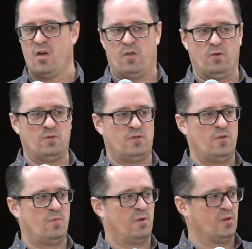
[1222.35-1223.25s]
Those
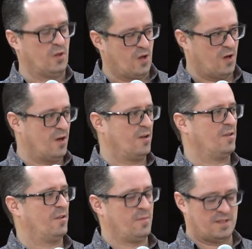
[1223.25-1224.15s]
who belong
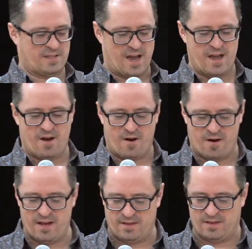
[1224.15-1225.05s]
to the Messiah are
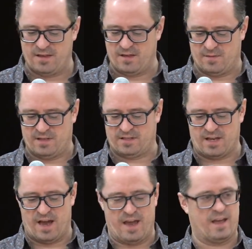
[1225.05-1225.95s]
in the
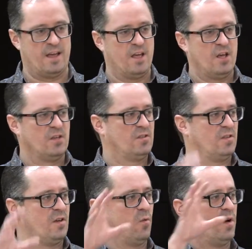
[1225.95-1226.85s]
Messiah,
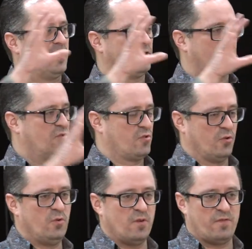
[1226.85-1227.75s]
so that what is
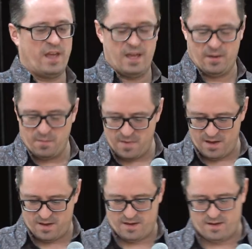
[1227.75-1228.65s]
true of him
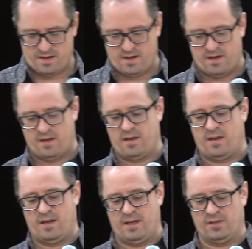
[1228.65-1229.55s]

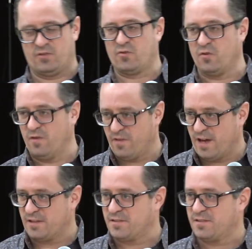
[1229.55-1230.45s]
is true of
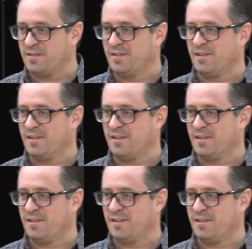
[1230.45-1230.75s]
us.